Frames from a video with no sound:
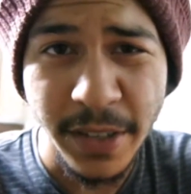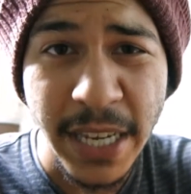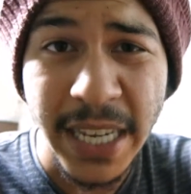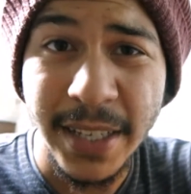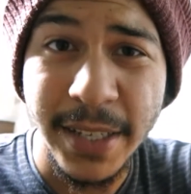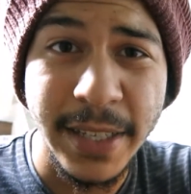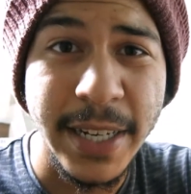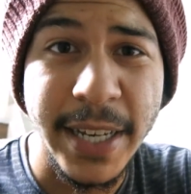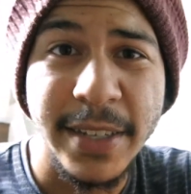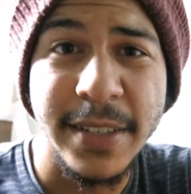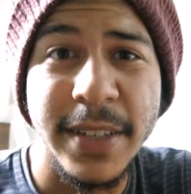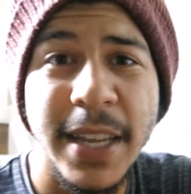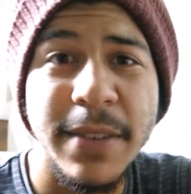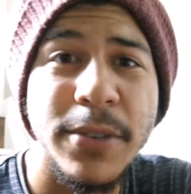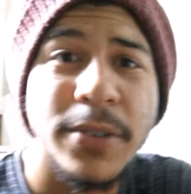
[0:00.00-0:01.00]
take it to the
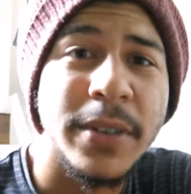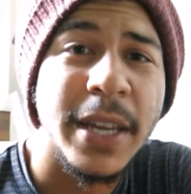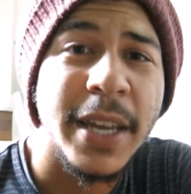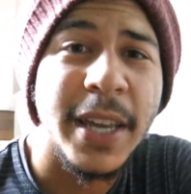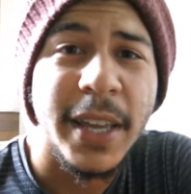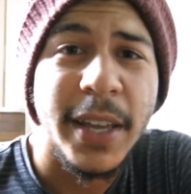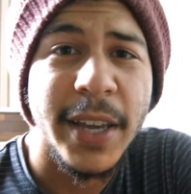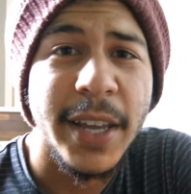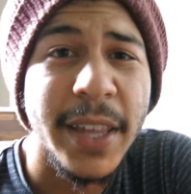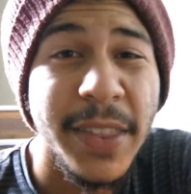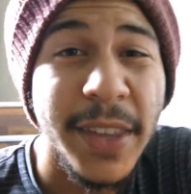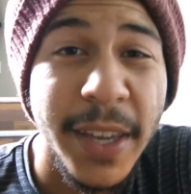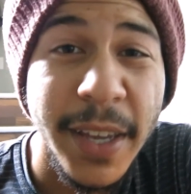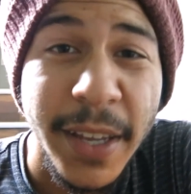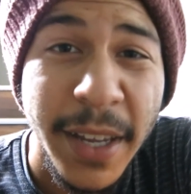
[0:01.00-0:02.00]
next level. And I
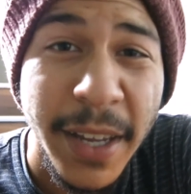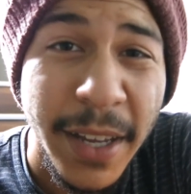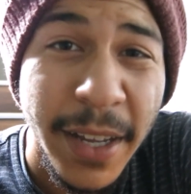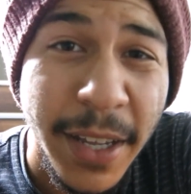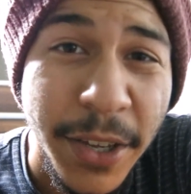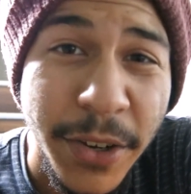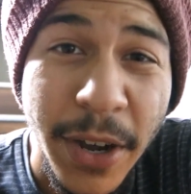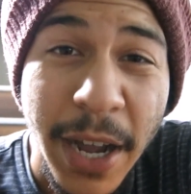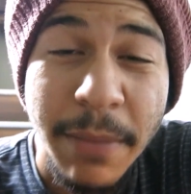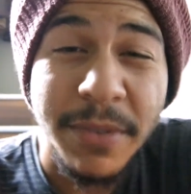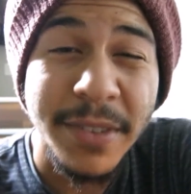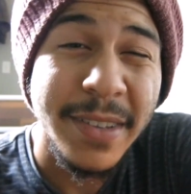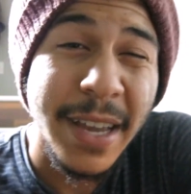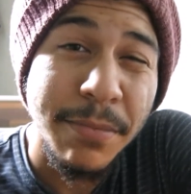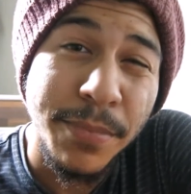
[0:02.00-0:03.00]
think, I'm
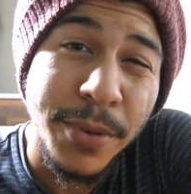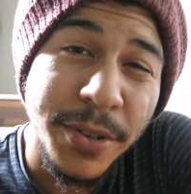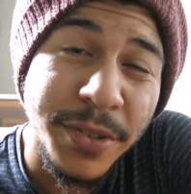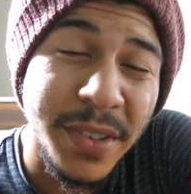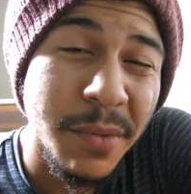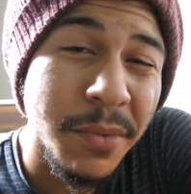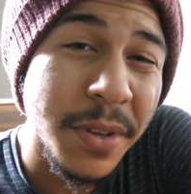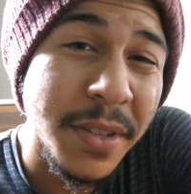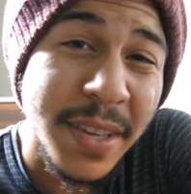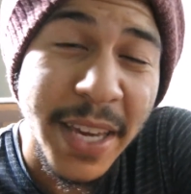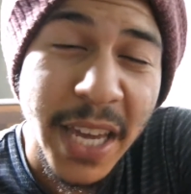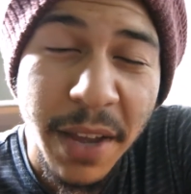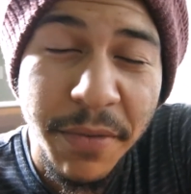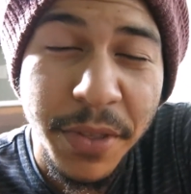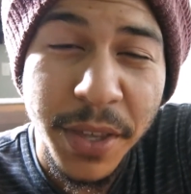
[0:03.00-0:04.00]
the type of person, I want to
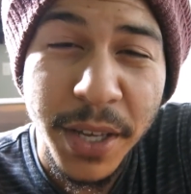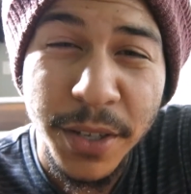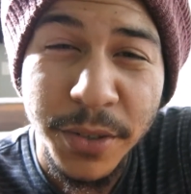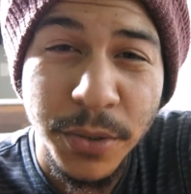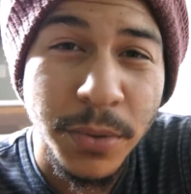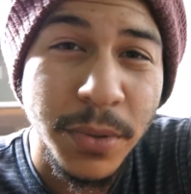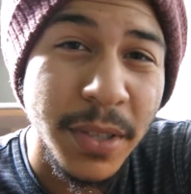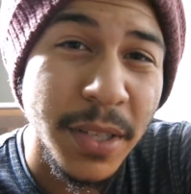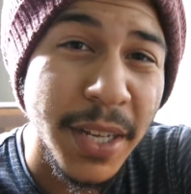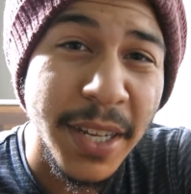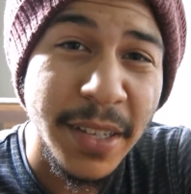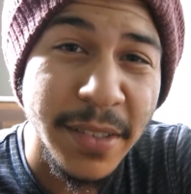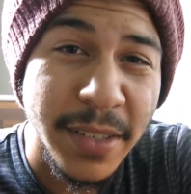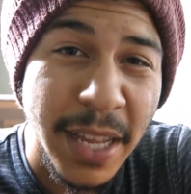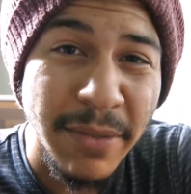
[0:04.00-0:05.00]
take everything I do to the
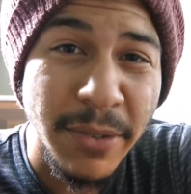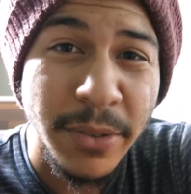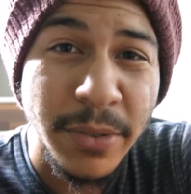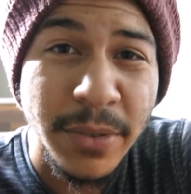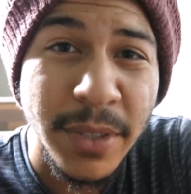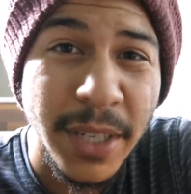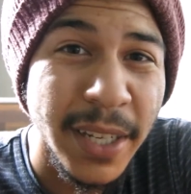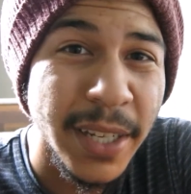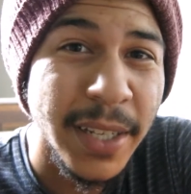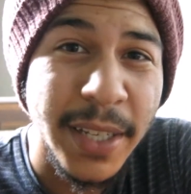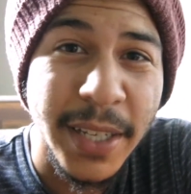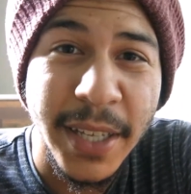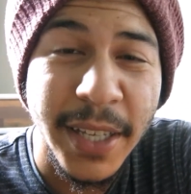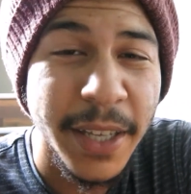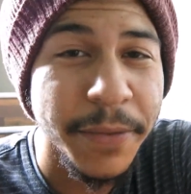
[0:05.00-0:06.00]
next level,
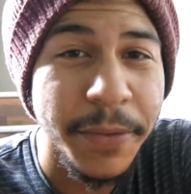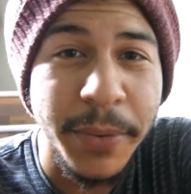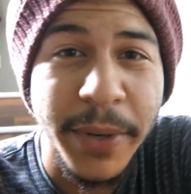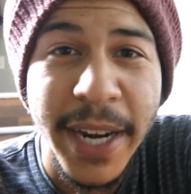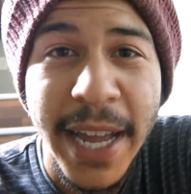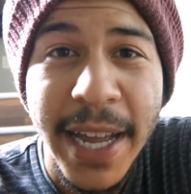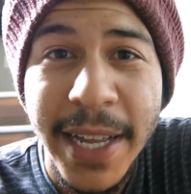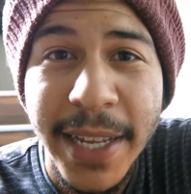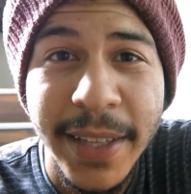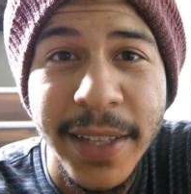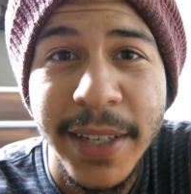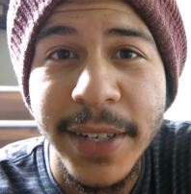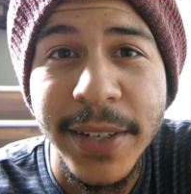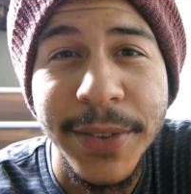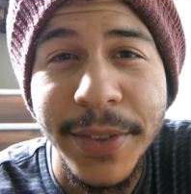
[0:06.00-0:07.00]
and if we're not,
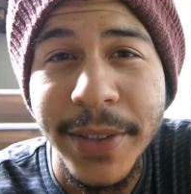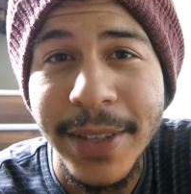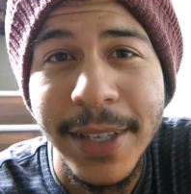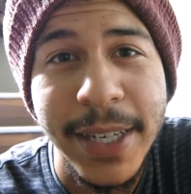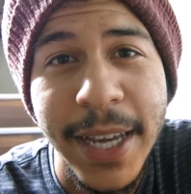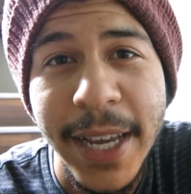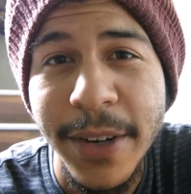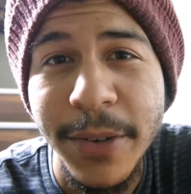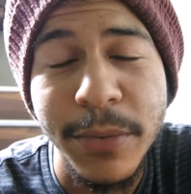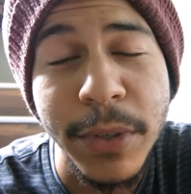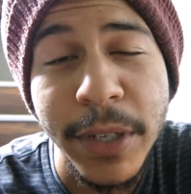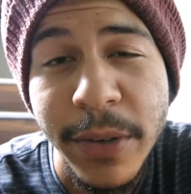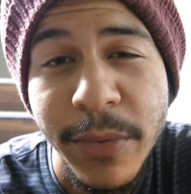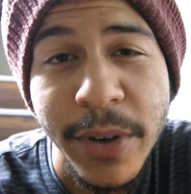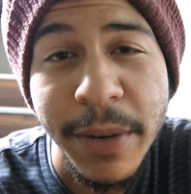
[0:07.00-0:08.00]
then I don't
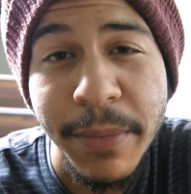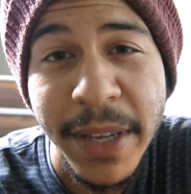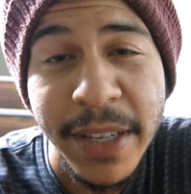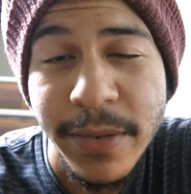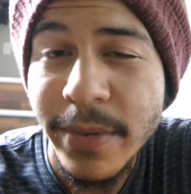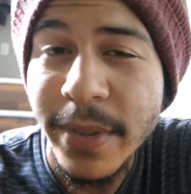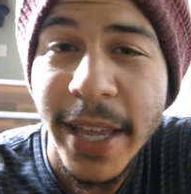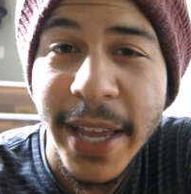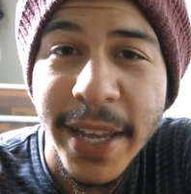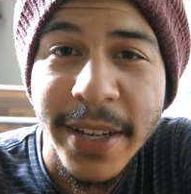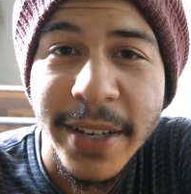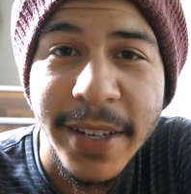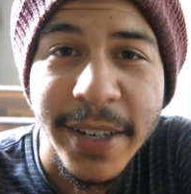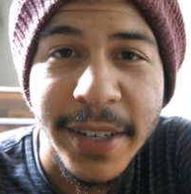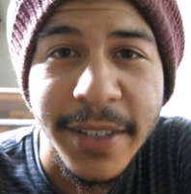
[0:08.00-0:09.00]
really want to mess with that,
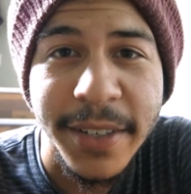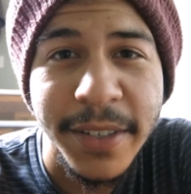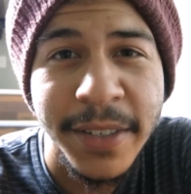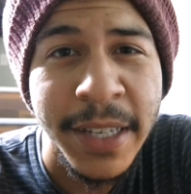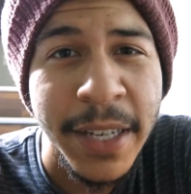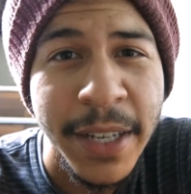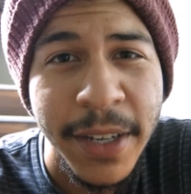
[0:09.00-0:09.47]
because